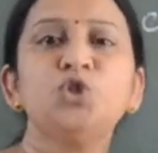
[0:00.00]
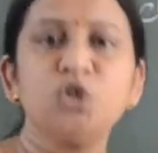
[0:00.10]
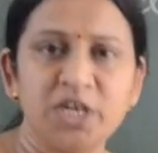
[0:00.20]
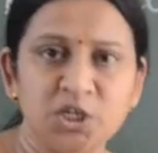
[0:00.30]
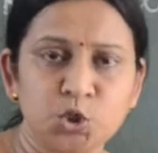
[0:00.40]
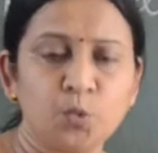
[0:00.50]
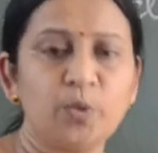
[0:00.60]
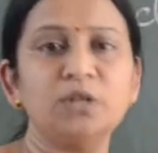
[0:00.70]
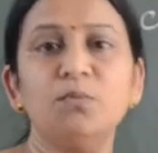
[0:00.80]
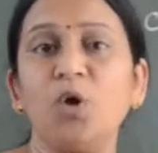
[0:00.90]
change
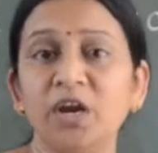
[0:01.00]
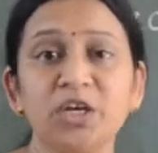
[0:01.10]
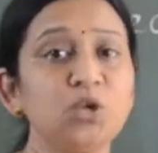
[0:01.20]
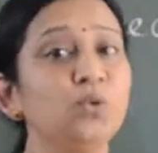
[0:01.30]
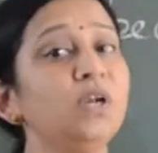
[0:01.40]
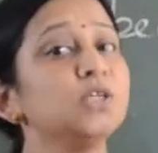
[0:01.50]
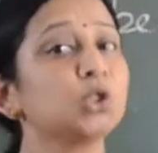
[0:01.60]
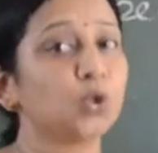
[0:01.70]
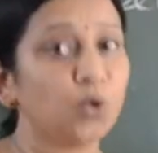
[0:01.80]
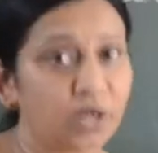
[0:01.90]
when the molecule
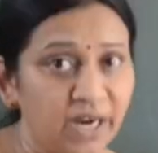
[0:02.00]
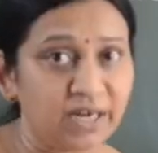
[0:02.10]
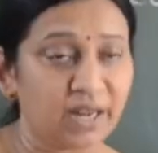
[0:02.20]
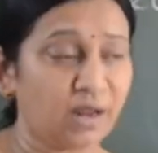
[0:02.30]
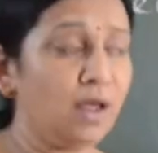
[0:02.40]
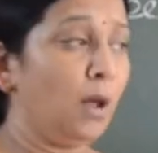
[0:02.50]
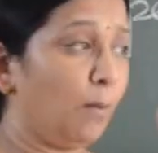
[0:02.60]
is rotating,